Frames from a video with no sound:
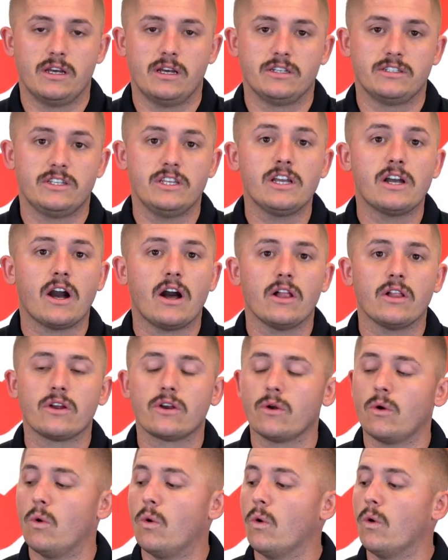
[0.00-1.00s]
a
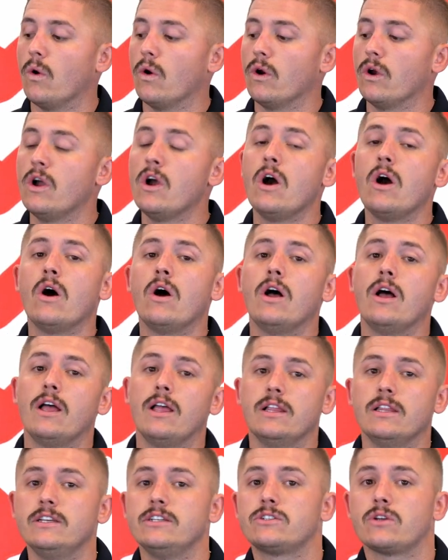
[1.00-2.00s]
C-collar or
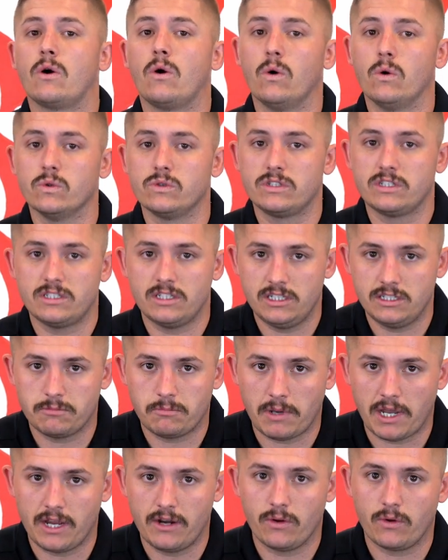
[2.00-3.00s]
at least hold
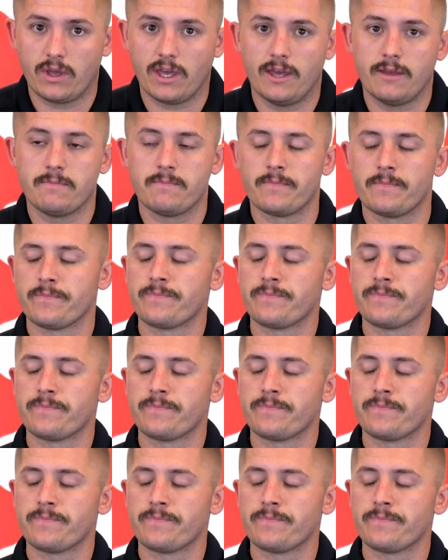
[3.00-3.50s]
C-spine, okay?